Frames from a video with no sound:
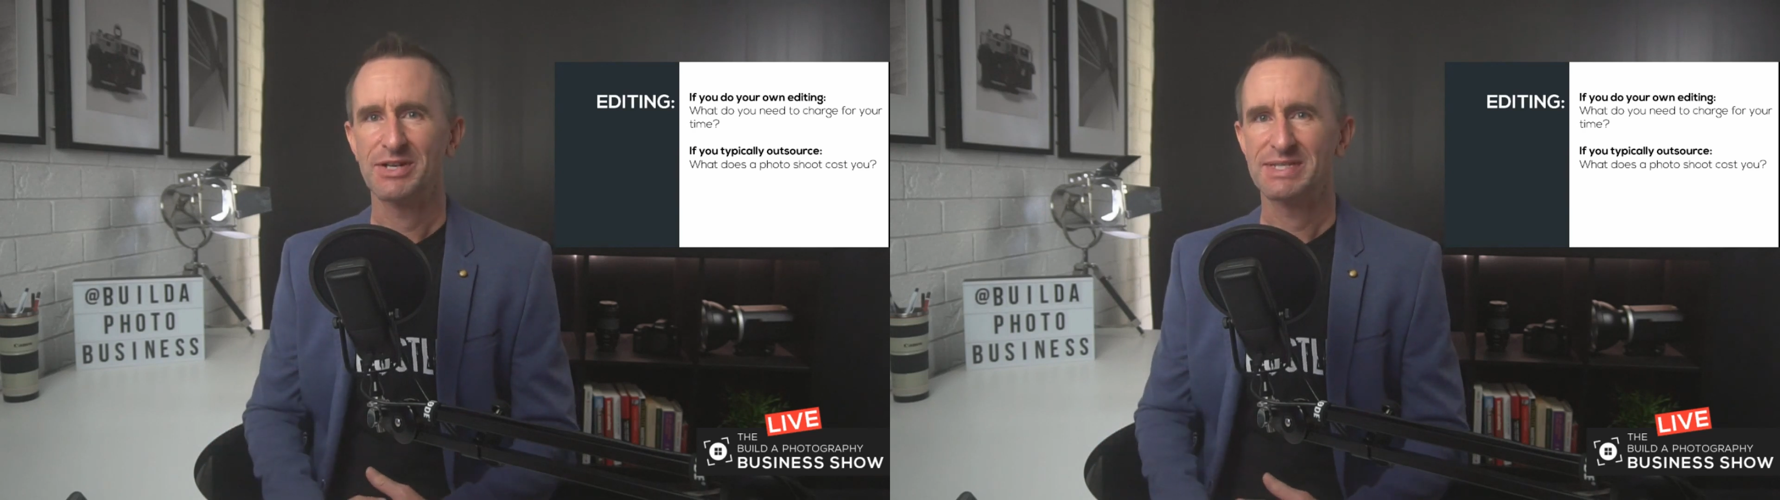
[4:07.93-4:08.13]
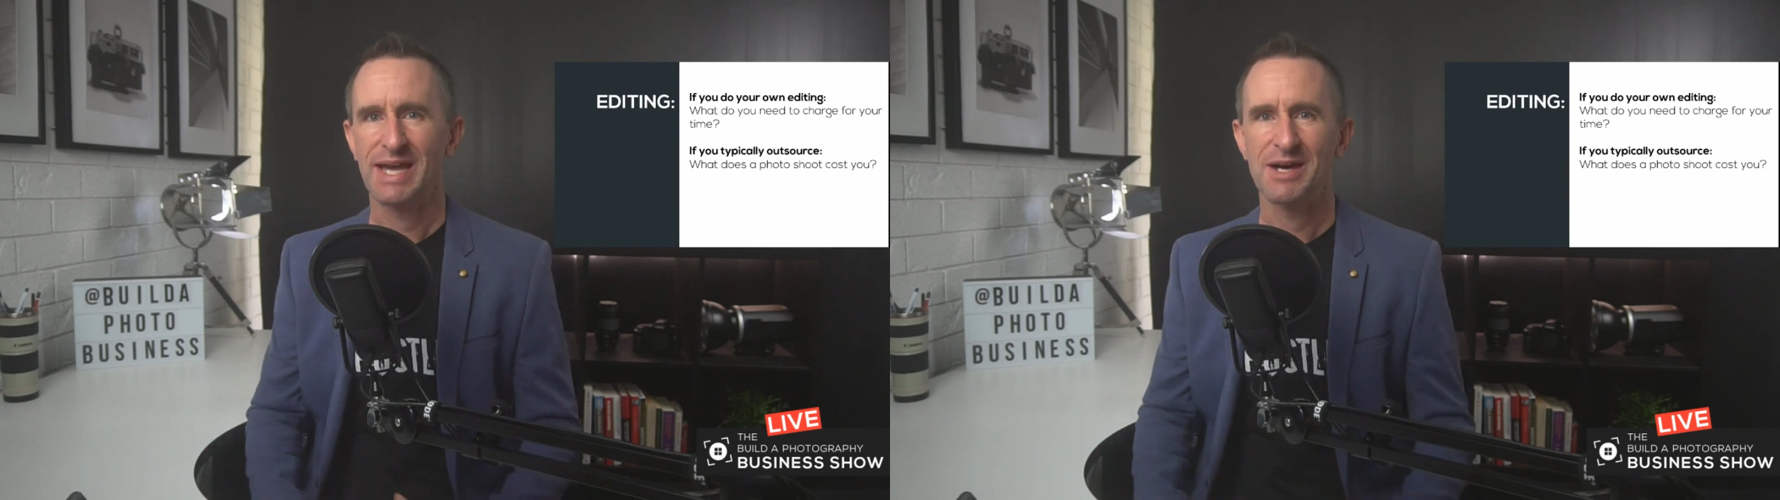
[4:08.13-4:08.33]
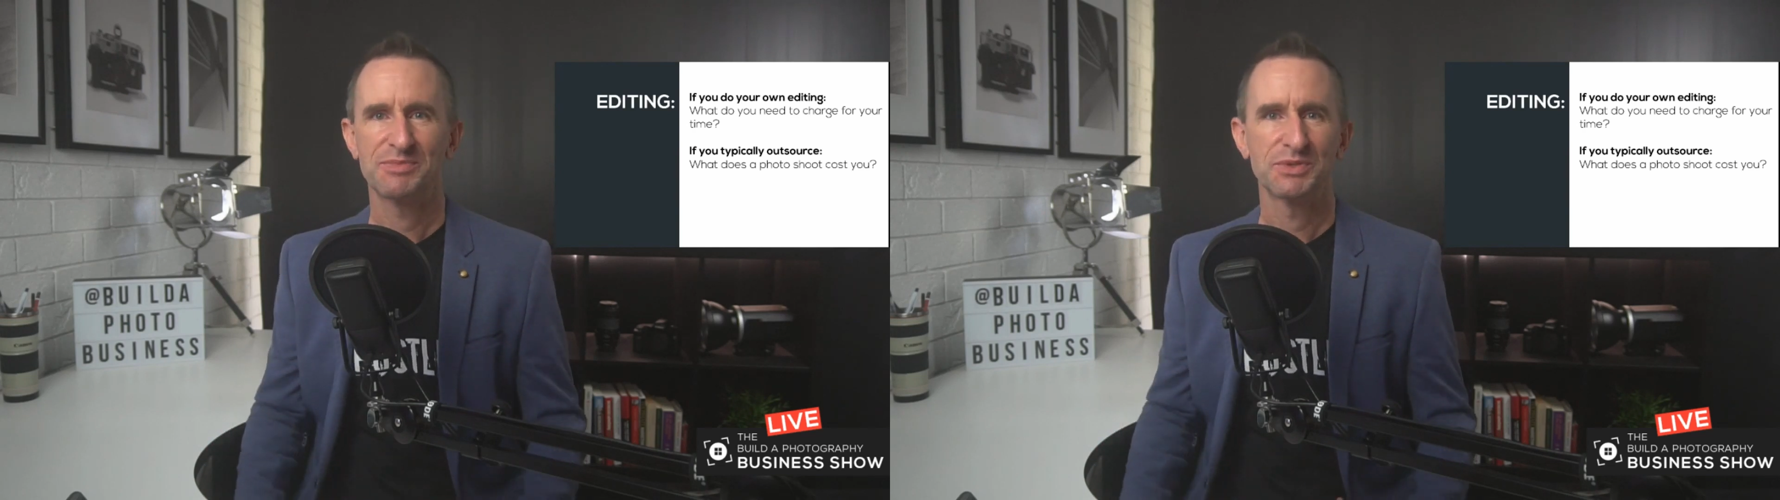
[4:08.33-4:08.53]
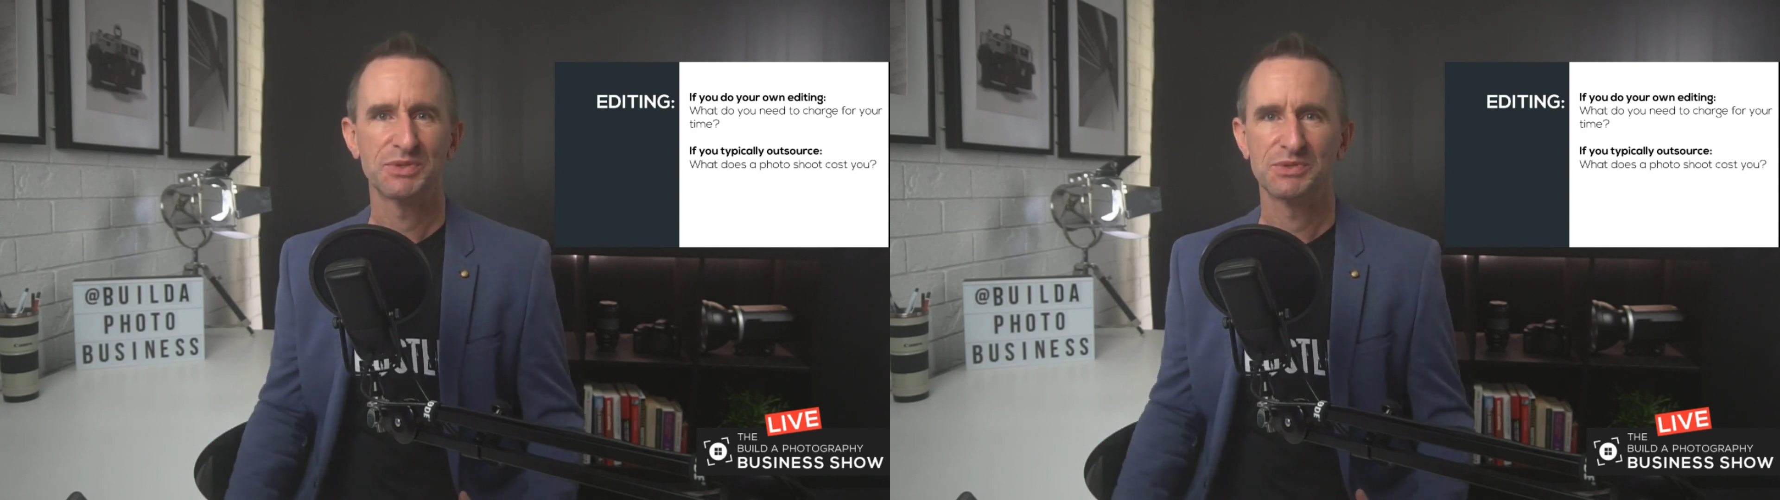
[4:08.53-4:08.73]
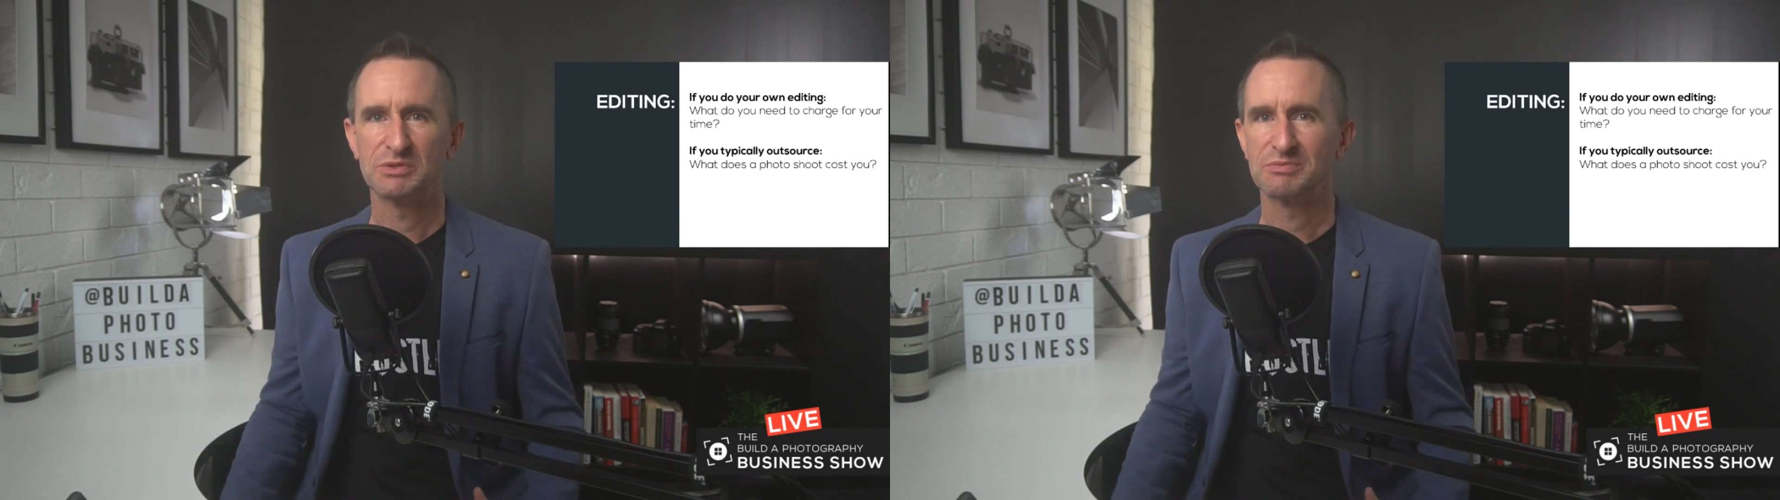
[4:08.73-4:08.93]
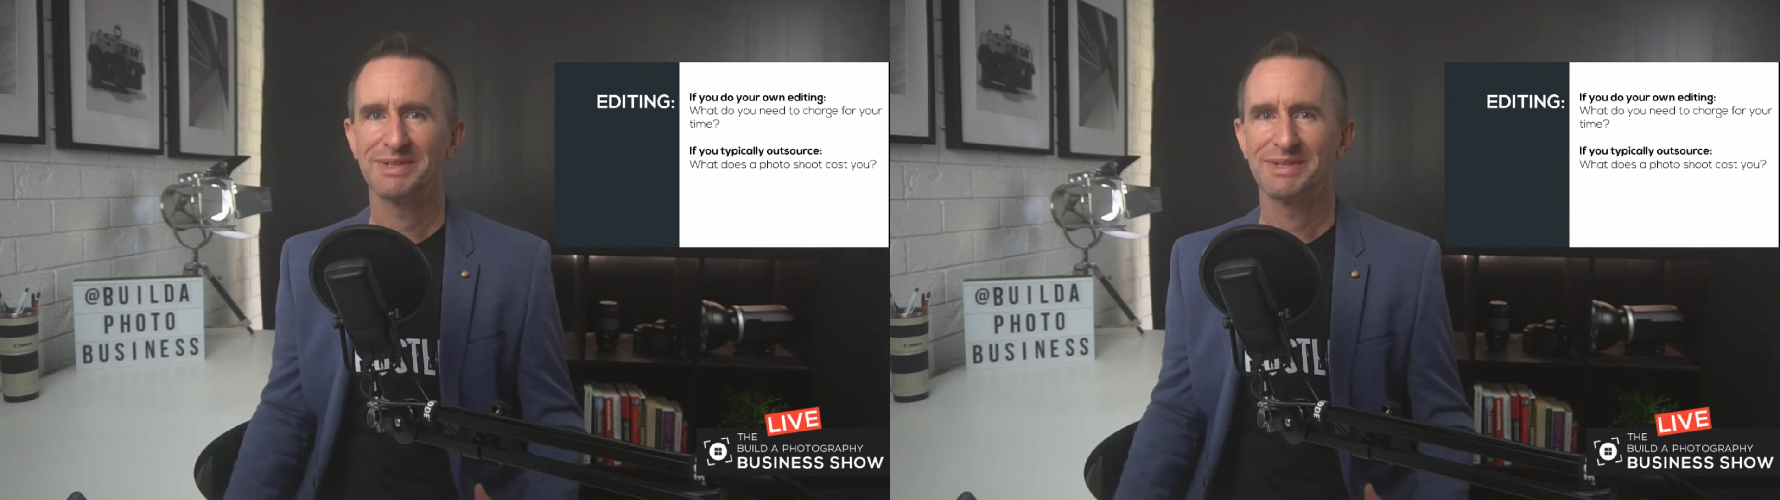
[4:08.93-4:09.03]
example,